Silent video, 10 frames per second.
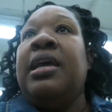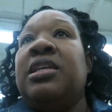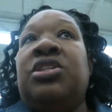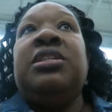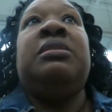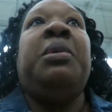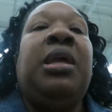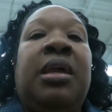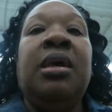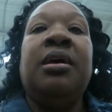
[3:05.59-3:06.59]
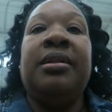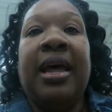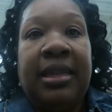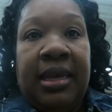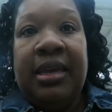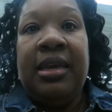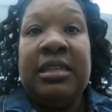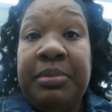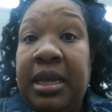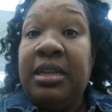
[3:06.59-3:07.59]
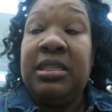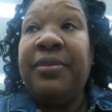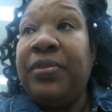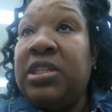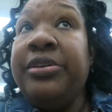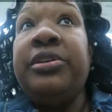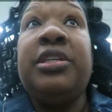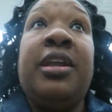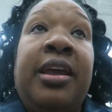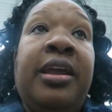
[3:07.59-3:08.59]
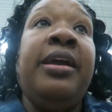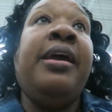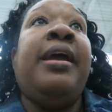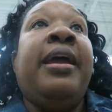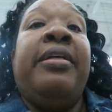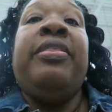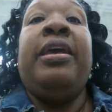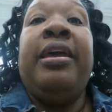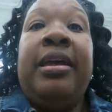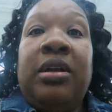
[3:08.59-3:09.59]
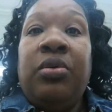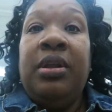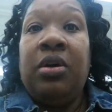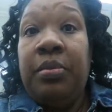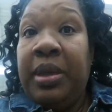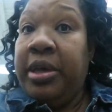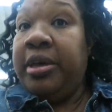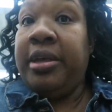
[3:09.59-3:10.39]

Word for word: It's just me, not the kids. I'm getting stuff for dinner today and then going home.